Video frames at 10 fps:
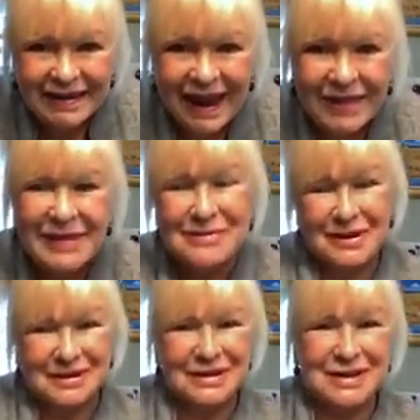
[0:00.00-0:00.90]
And Kathy
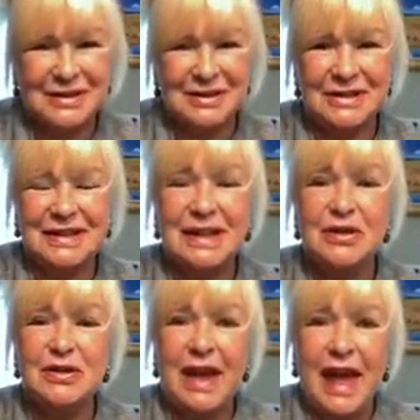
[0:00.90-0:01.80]
Wilson, good to
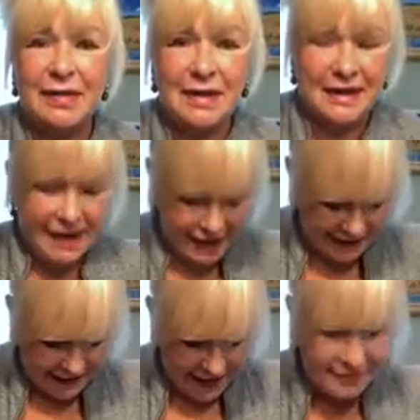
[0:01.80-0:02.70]
see you, Kathy.
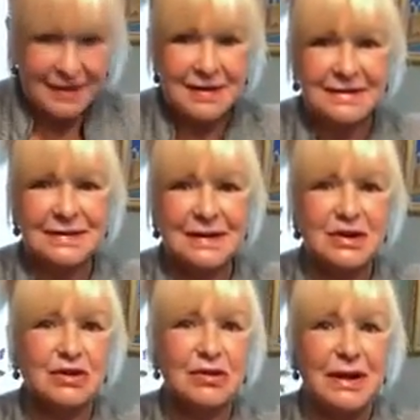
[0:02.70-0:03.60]
Hey, Kathy, this is
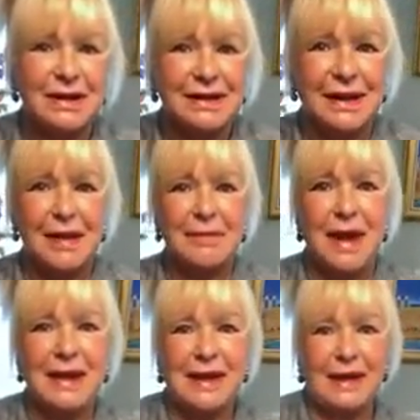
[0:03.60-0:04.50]
a treat that I'm
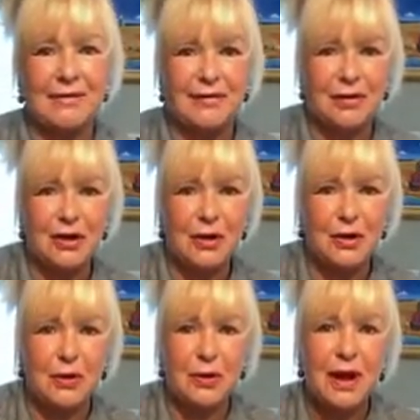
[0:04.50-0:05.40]
making for
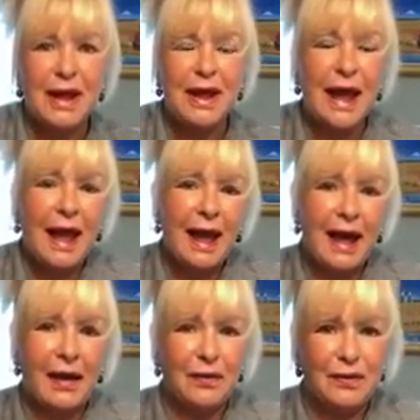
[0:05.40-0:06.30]
you
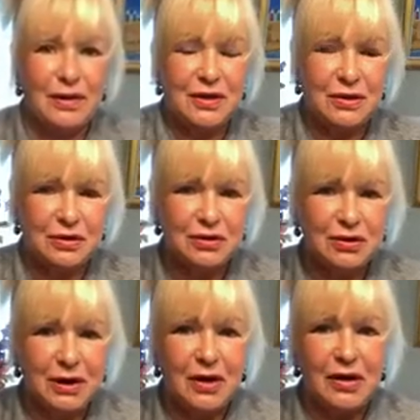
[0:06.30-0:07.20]
with your
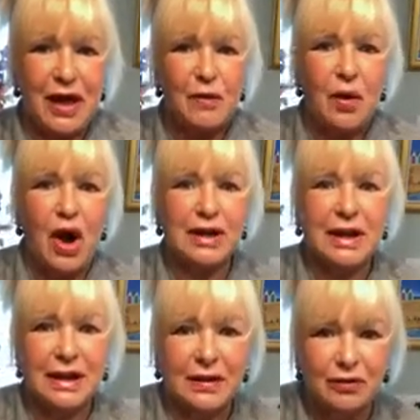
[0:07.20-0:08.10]
doing all that
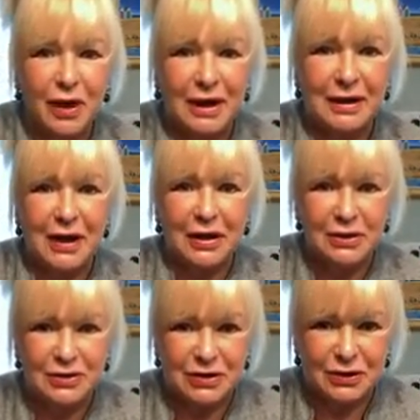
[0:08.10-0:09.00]
walking and running
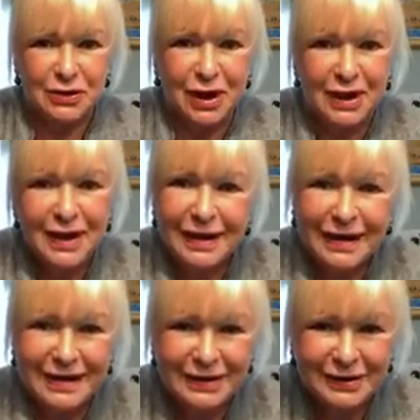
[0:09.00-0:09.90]
that you do
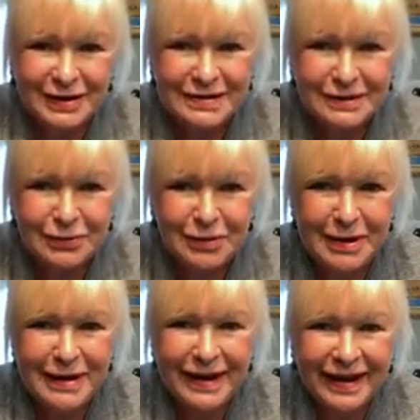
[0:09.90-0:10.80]
like a crazy
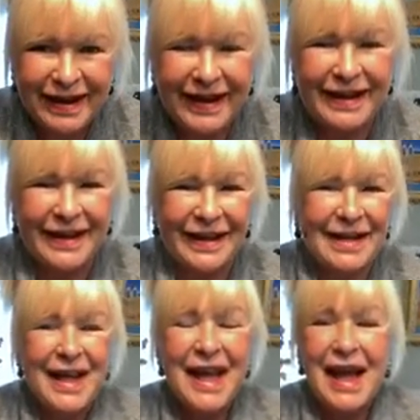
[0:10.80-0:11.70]
woman.
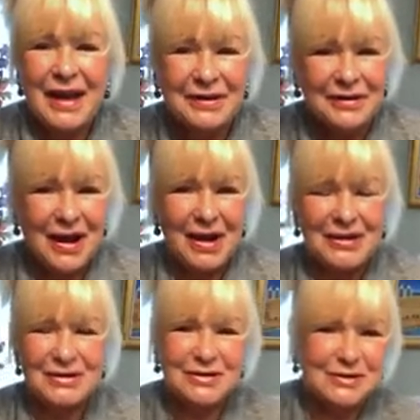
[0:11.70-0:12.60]
I don't know
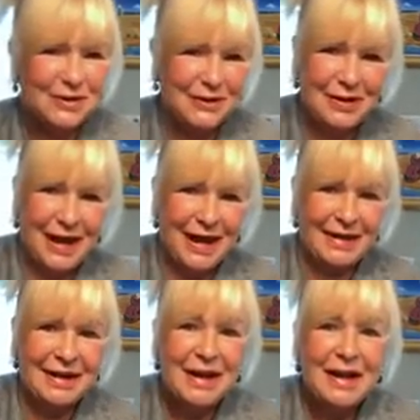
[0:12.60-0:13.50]
how you do all
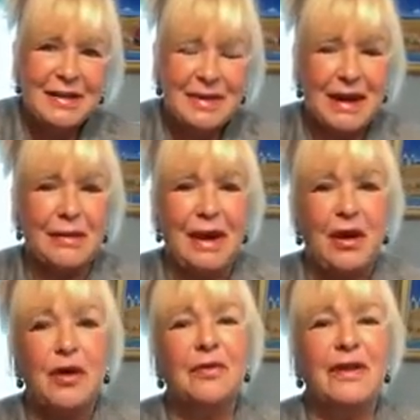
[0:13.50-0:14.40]
that.
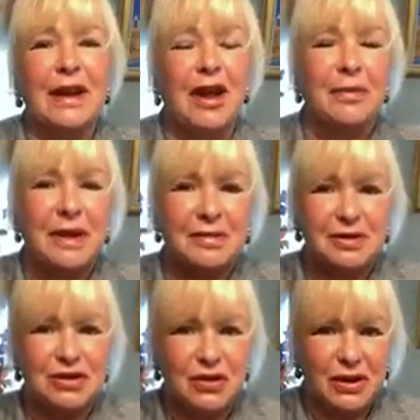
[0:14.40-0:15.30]
Anyway, hopefully I'll be
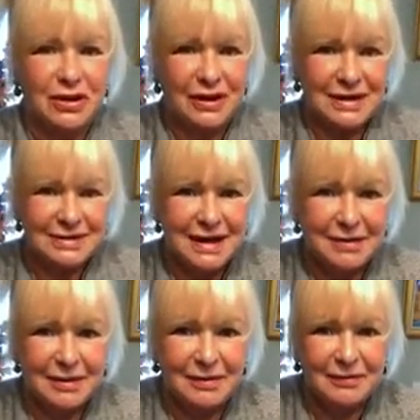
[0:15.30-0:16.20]
able to join you next
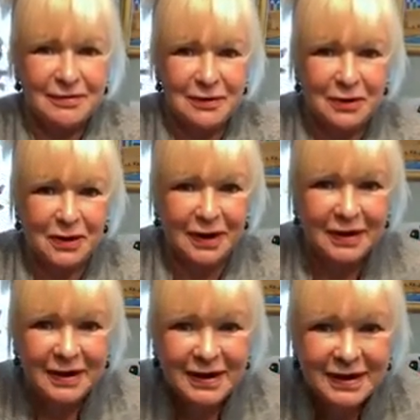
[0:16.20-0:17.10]
time I'm in
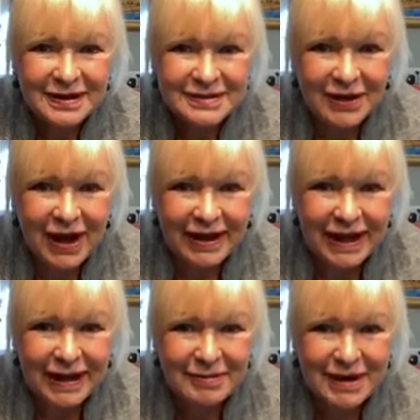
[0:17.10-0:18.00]
Florida. So hi,
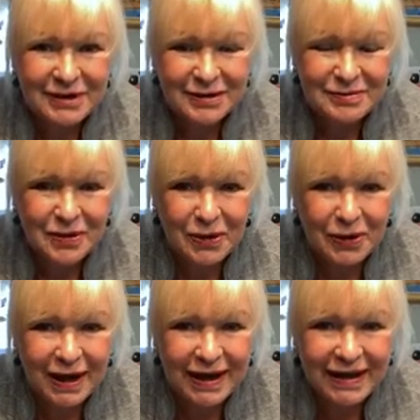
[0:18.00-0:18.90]
Amy, good
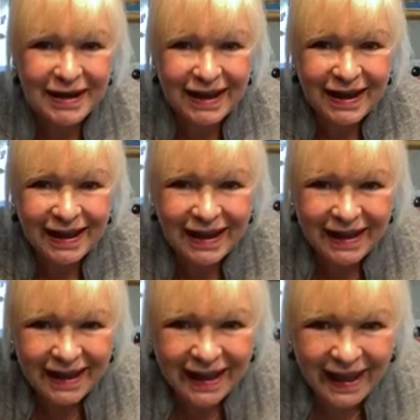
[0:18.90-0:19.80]
morning.
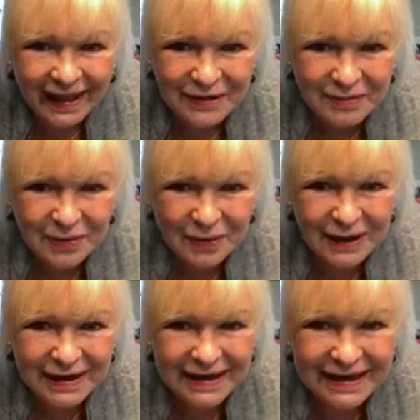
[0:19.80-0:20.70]
And good
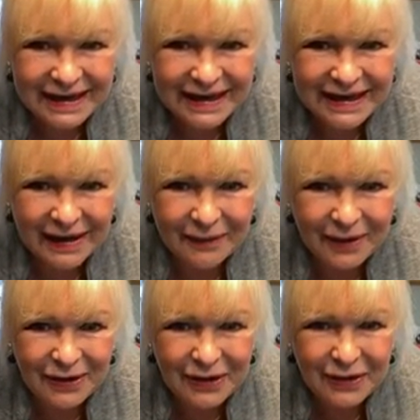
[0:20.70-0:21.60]
morning, Lee, how
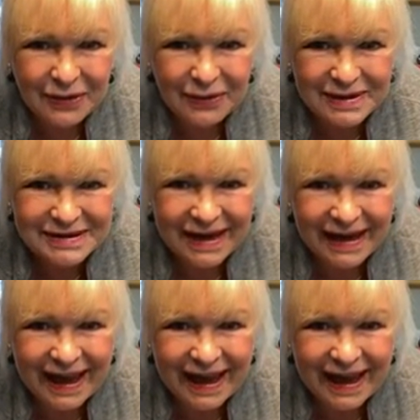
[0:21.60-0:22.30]
are you? And